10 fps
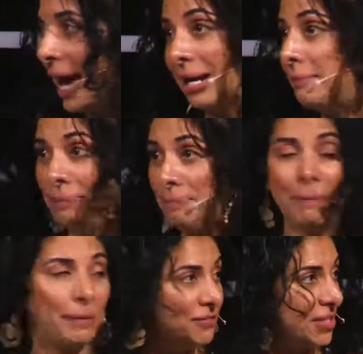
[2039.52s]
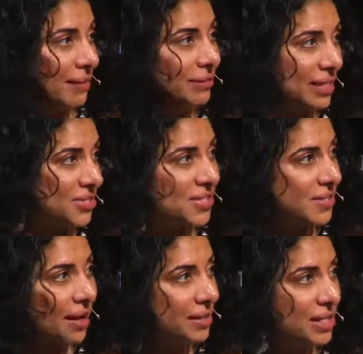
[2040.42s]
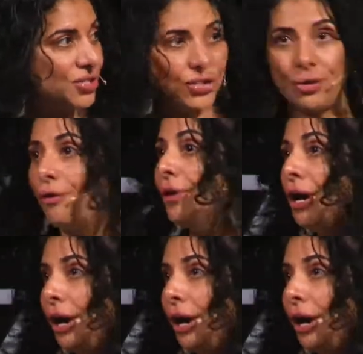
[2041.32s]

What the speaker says: and I mean, people have done these studies, you know,